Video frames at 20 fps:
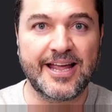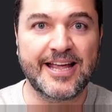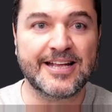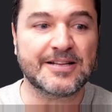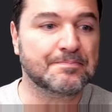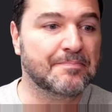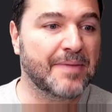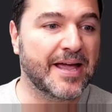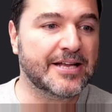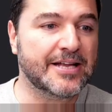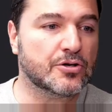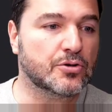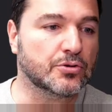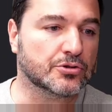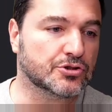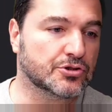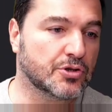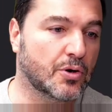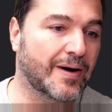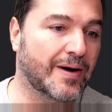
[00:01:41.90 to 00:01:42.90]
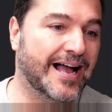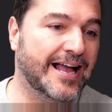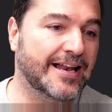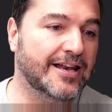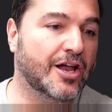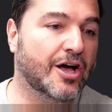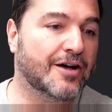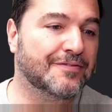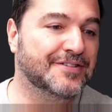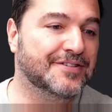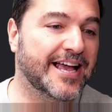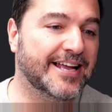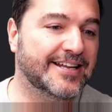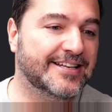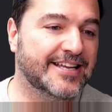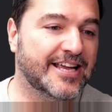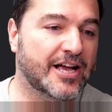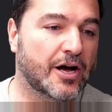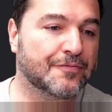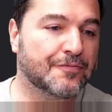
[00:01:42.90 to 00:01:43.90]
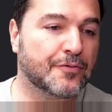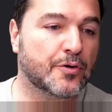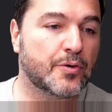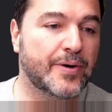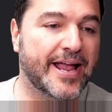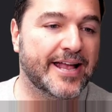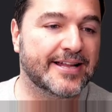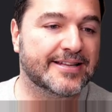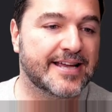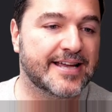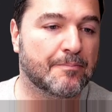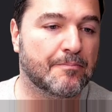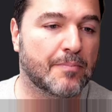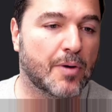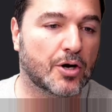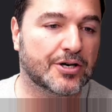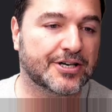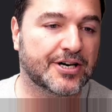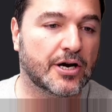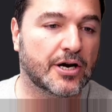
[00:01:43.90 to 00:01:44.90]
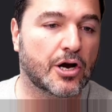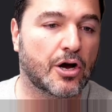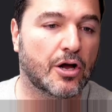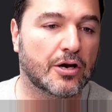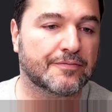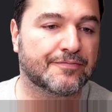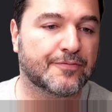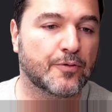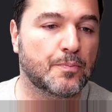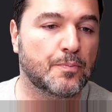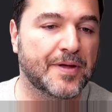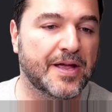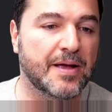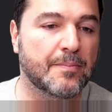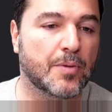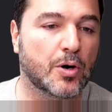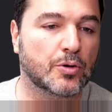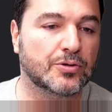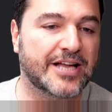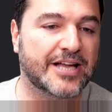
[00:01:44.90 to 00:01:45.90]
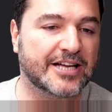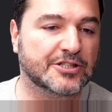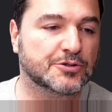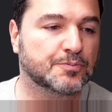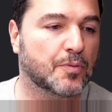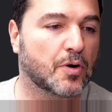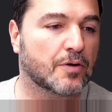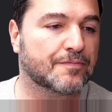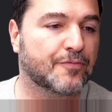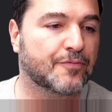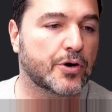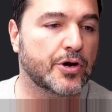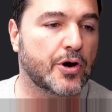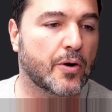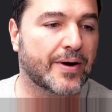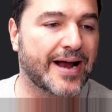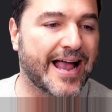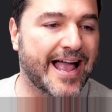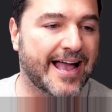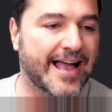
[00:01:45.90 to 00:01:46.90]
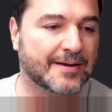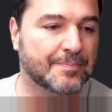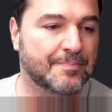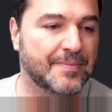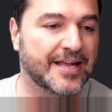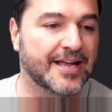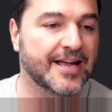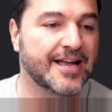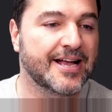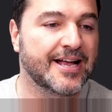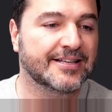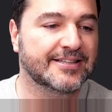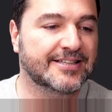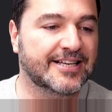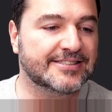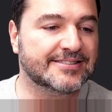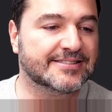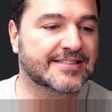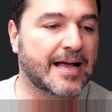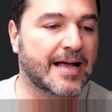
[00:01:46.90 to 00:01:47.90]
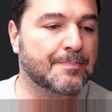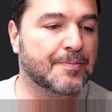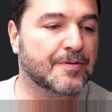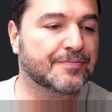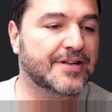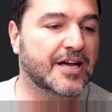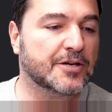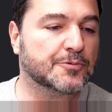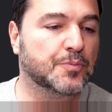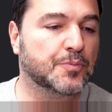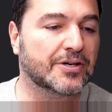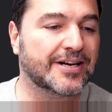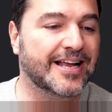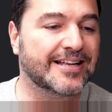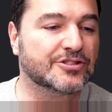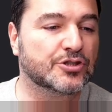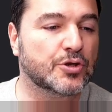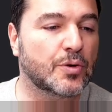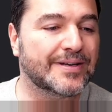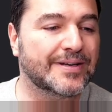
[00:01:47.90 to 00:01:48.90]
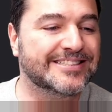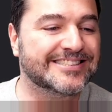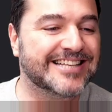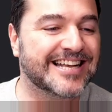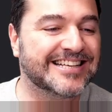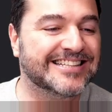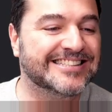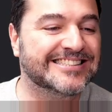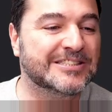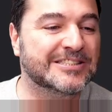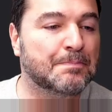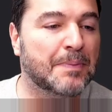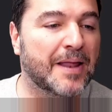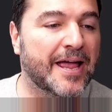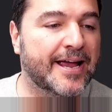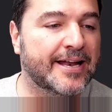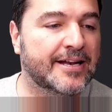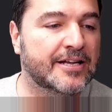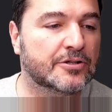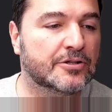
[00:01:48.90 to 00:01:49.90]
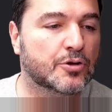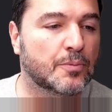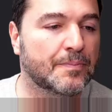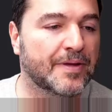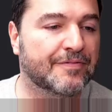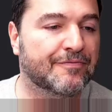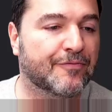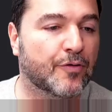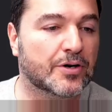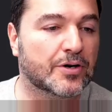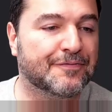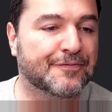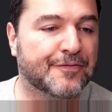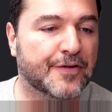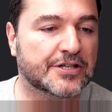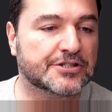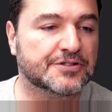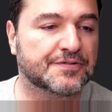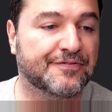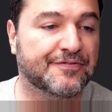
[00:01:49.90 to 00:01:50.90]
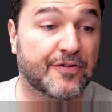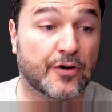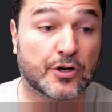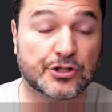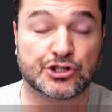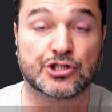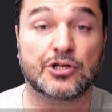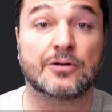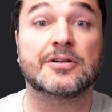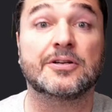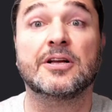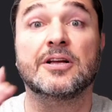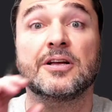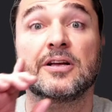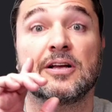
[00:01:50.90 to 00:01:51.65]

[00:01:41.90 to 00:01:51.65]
it may do. So I love the idea of creating a modern, colorful PMO dashboard for your Acme. This type of dashboard. So it's explaining to me for the first version